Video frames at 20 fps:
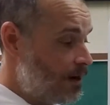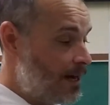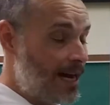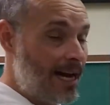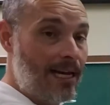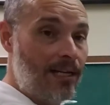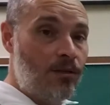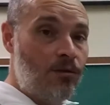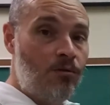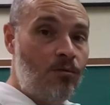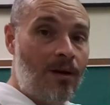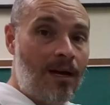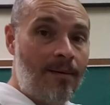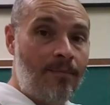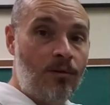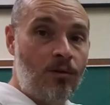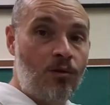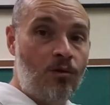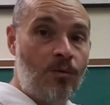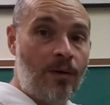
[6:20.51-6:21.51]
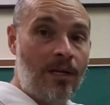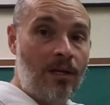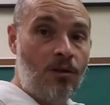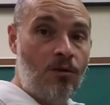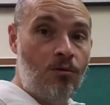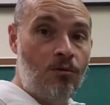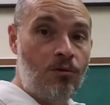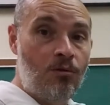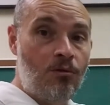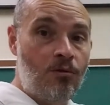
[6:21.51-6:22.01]
I do, I'm doing, you
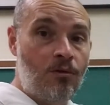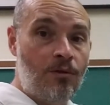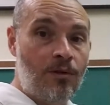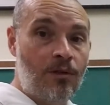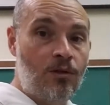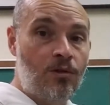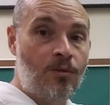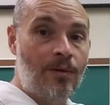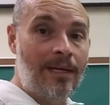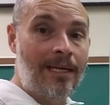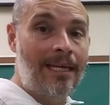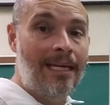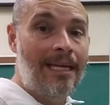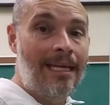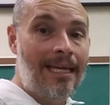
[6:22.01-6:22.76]
do, you're doing,